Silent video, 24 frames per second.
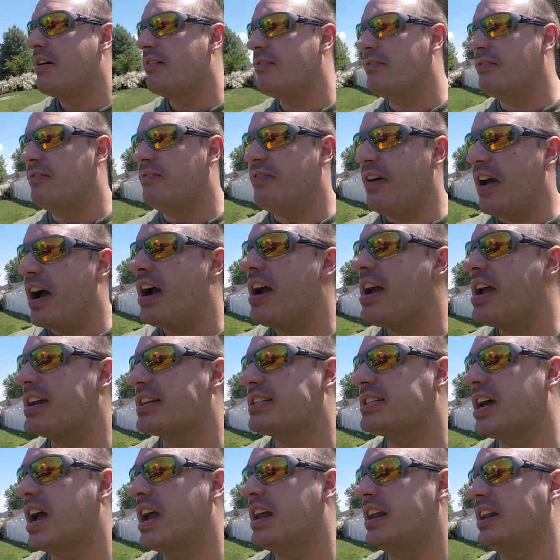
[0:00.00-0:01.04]
Very
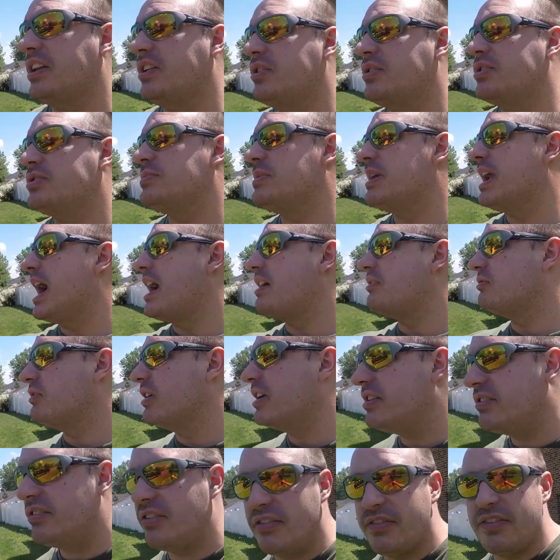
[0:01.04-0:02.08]
exciting news. We got
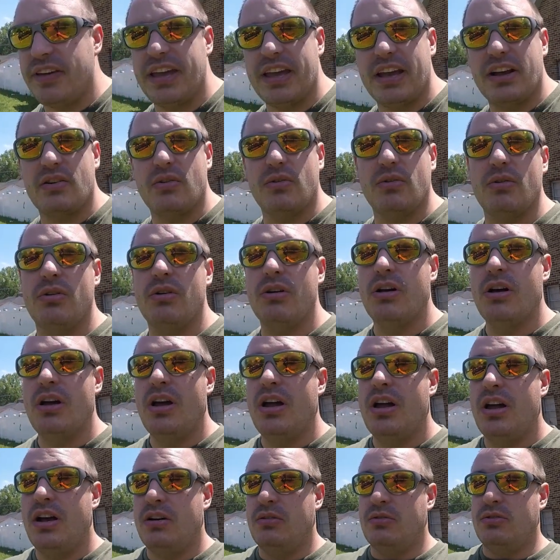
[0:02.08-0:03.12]
rid of a vehicle.
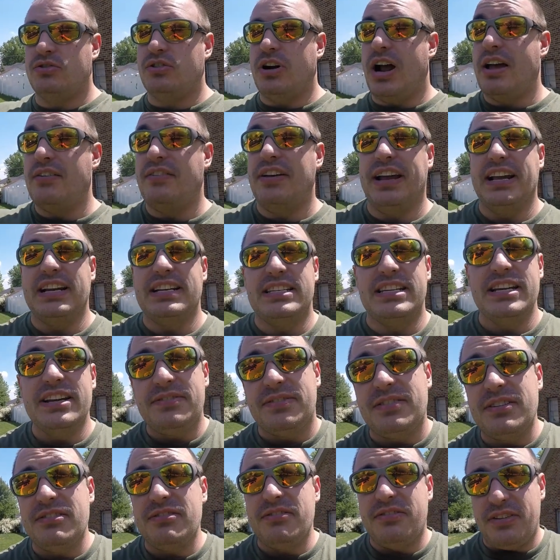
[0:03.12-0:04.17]
We're driving a
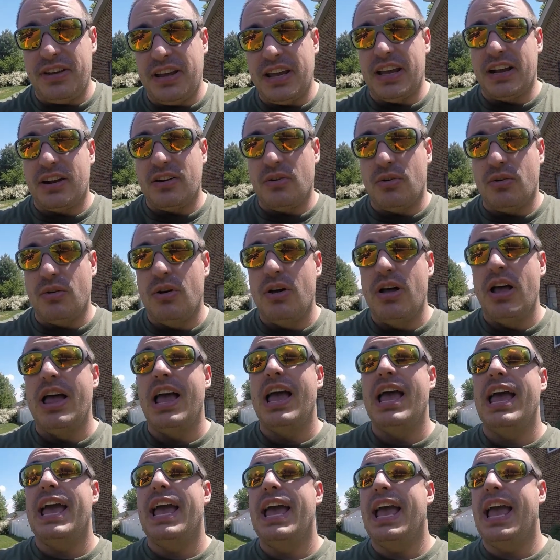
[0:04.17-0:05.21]
different vehicle.
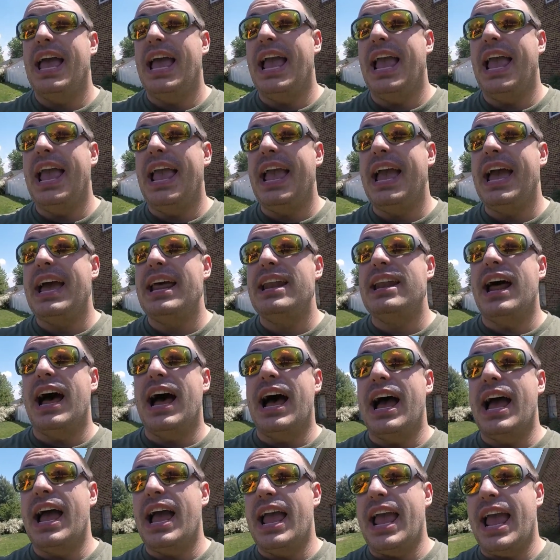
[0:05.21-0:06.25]
And
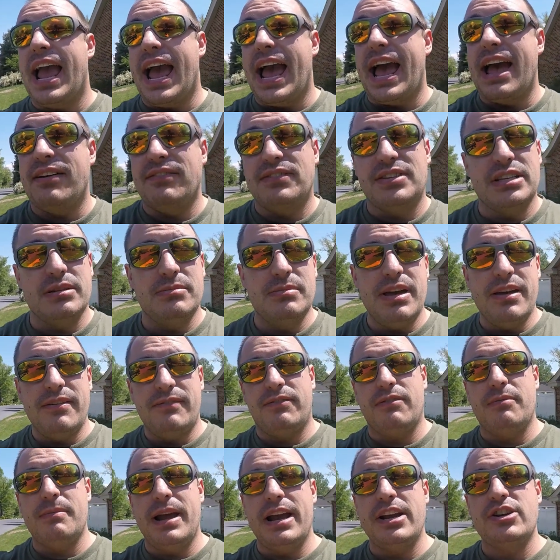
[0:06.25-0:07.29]
I have some
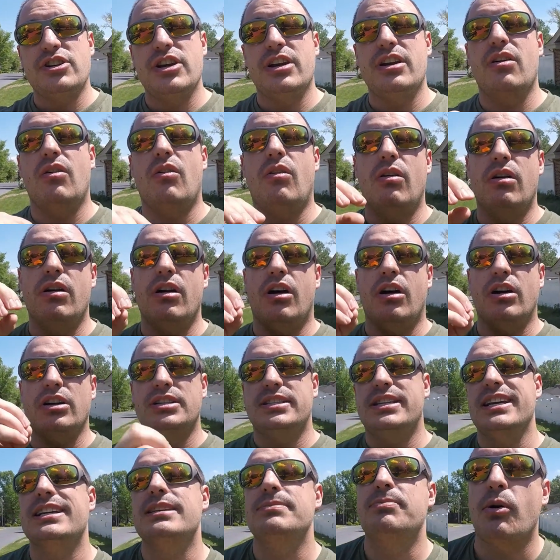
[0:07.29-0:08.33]
information on our
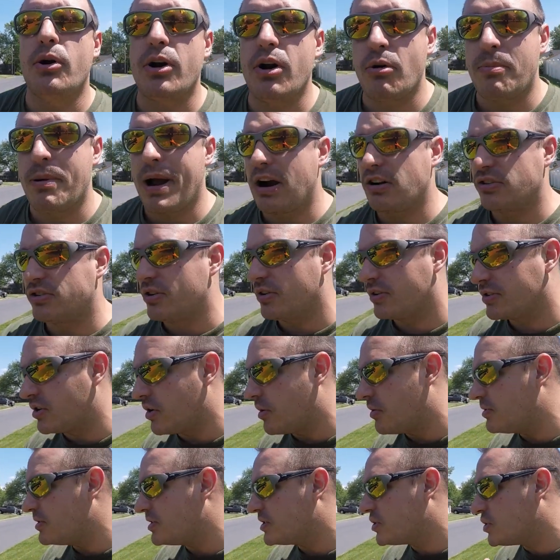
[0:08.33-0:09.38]
6.0 Power Stroke.
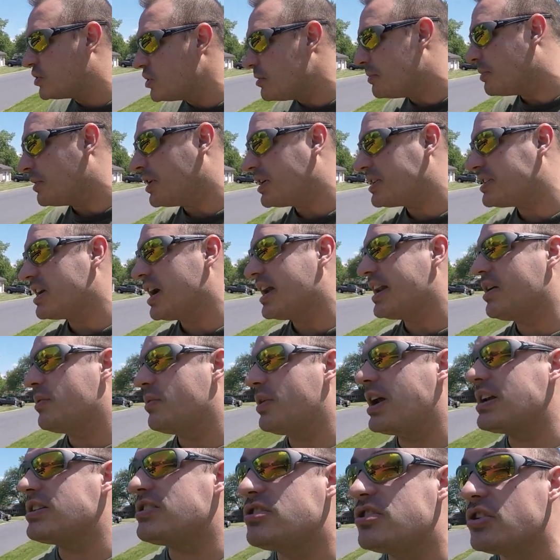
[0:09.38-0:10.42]
So super exciting. We're
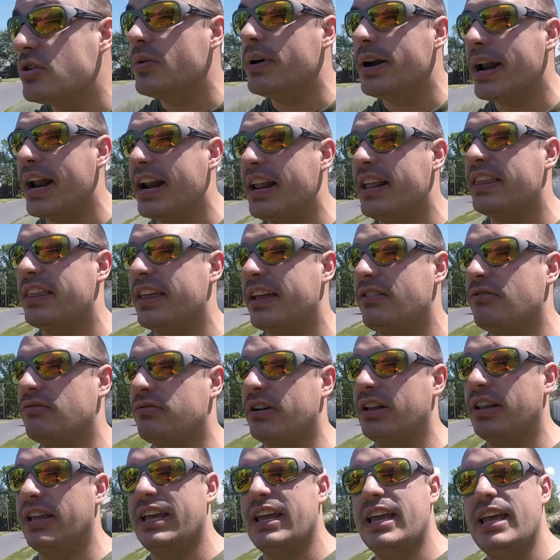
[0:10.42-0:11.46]
not doing anything
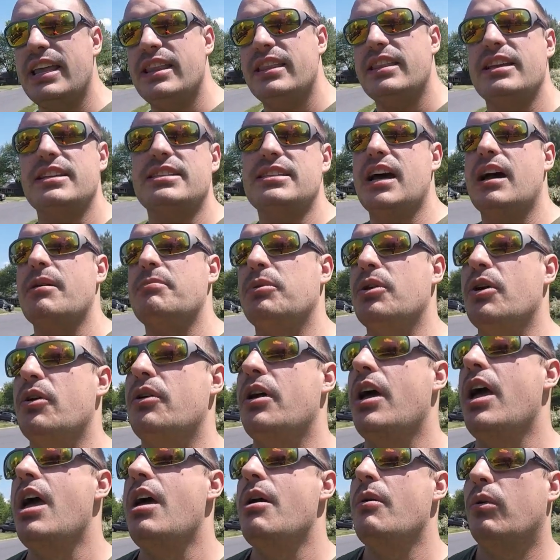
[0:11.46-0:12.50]
really in this upload.
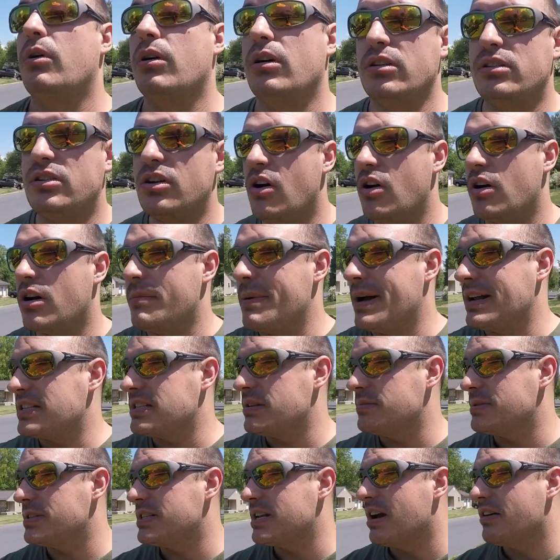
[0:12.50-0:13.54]
We're gonna talk about
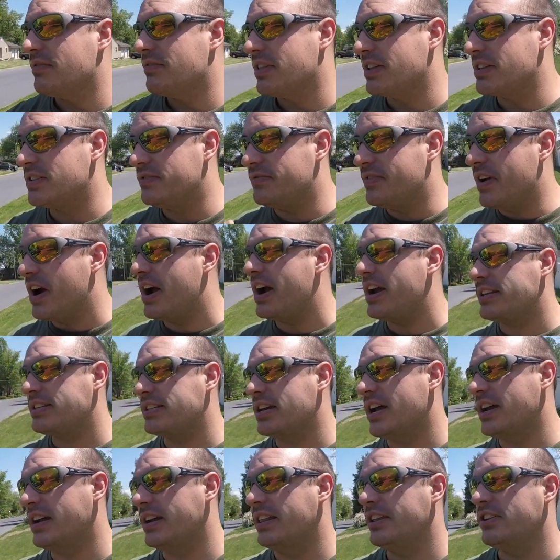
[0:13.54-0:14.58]
some stuff that's very
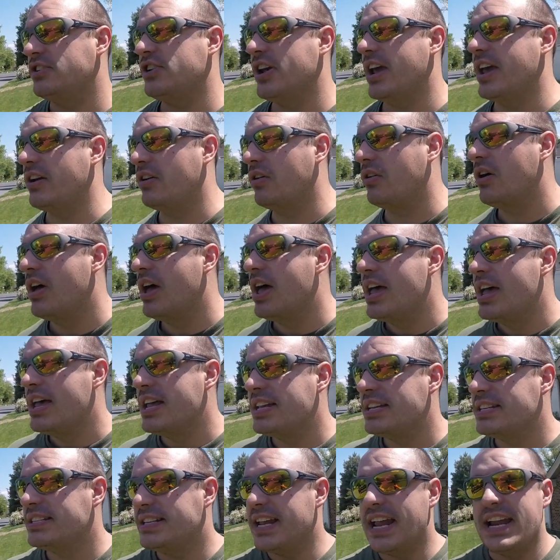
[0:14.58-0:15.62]
exciting to the channel.
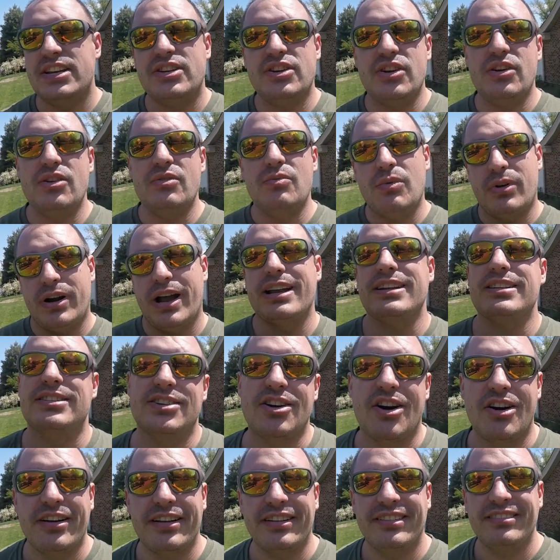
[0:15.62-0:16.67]
Stay tuned, we're getting
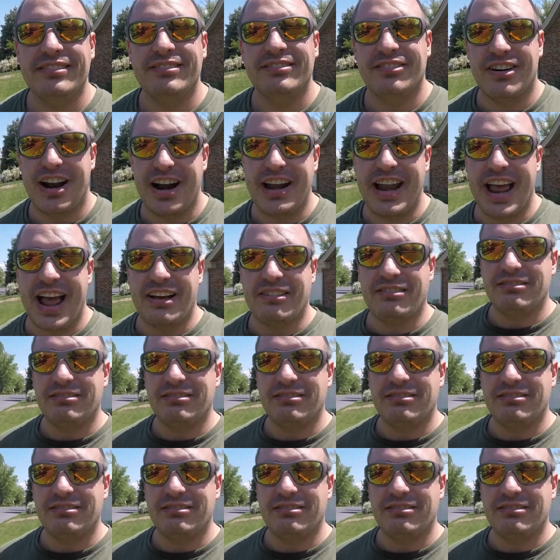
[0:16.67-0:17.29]
started right now.